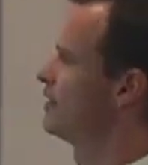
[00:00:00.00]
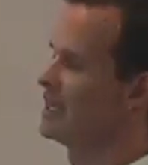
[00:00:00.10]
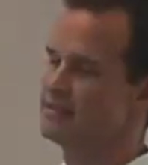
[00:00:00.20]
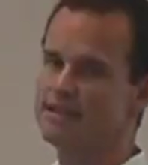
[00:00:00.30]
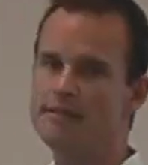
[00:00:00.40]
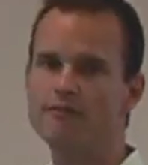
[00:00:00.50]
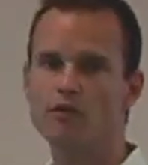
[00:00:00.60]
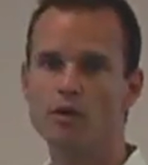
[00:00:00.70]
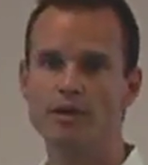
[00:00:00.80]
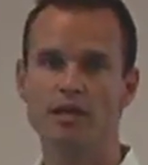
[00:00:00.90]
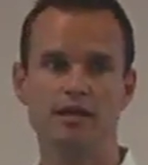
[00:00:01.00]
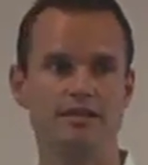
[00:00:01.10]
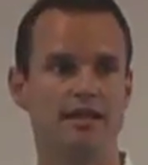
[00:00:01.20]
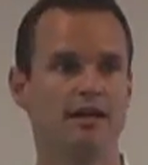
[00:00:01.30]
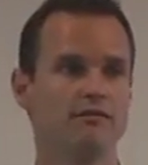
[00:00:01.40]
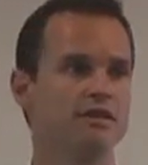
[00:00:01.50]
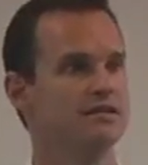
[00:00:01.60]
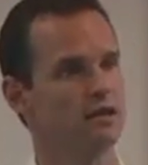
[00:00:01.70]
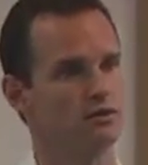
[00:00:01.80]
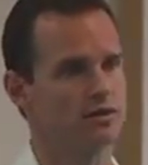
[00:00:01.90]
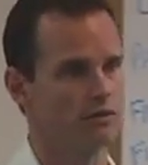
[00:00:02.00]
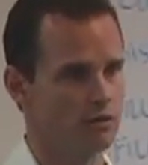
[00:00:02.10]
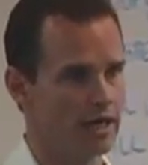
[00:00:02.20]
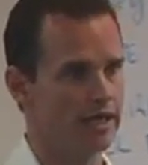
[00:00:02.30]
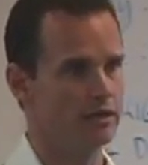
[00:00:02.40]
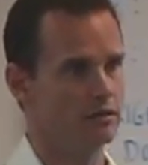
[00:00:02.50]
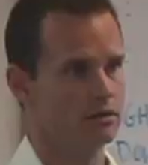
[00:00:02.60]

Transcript: that same formula into every cell to the right.